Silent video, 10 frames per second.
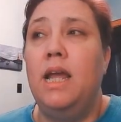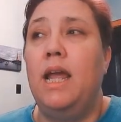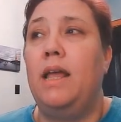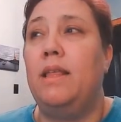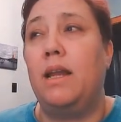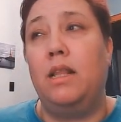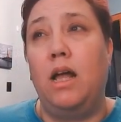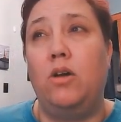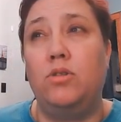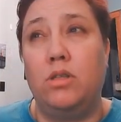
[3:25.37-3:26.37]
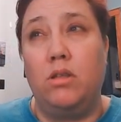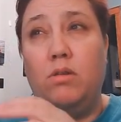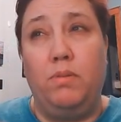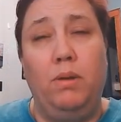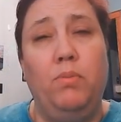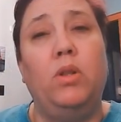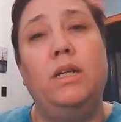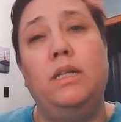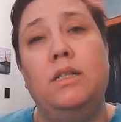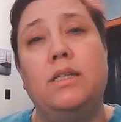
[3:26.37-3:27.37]
And that allows the people
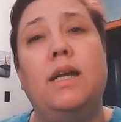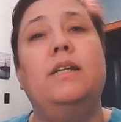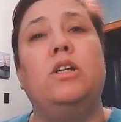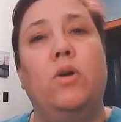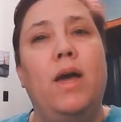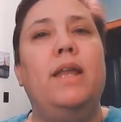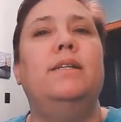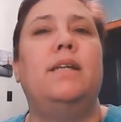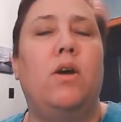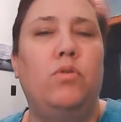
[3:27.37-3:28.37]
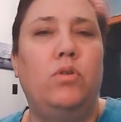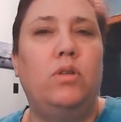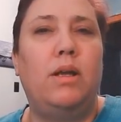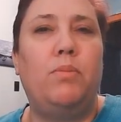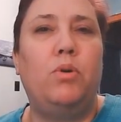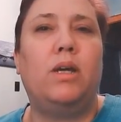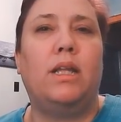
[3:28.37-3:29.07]
in the site to go ahead and download that book,